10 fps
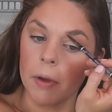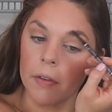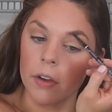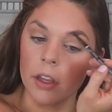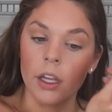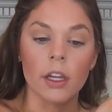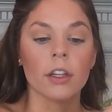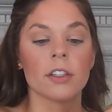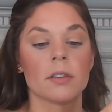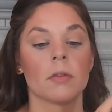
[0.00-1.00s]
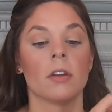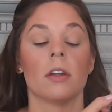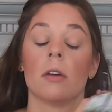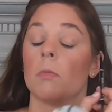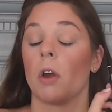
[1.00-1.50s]
Beverly Hills
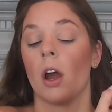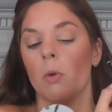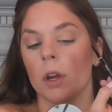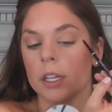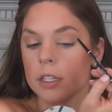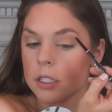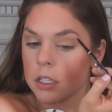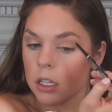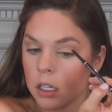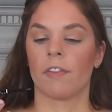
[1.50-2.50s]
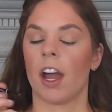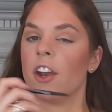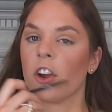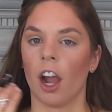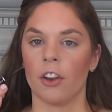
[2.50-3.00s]
Brow Wiz. I've kind
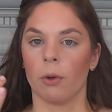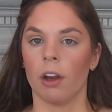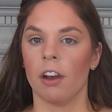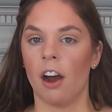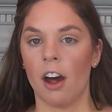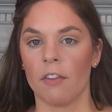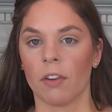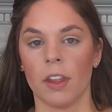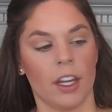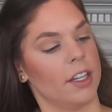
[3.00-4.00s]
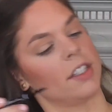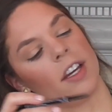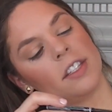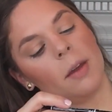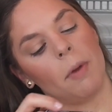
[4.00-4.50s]
of graduated on from the
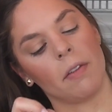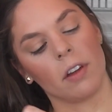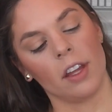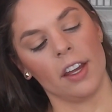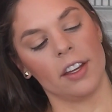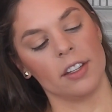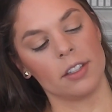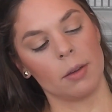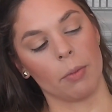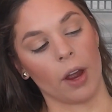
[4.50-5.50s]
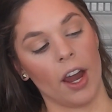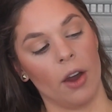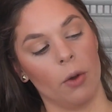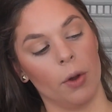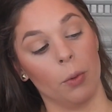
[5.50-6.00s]
Anastasia Beverly Hills
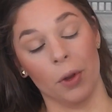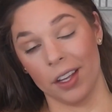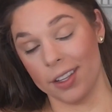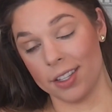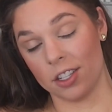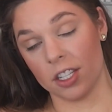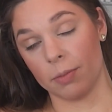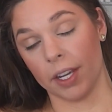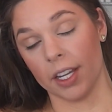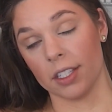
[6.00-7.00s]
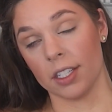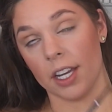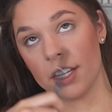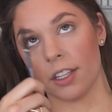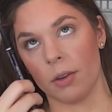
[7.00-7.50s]
Brow Wiz just because it
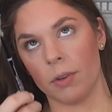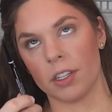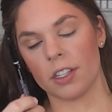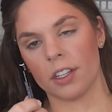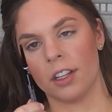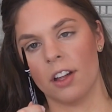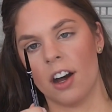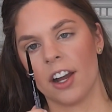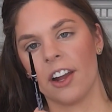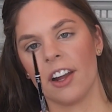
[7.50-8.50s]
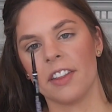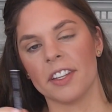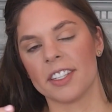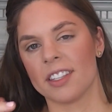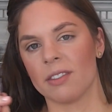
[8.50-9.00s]
takes so much longer, and
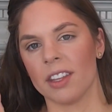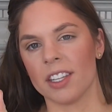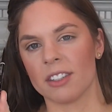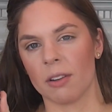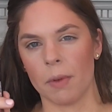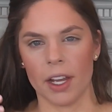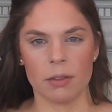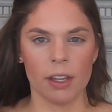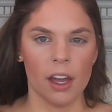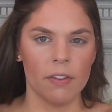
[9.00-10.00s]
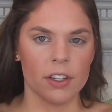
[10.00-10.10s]
this is what this reminds me of.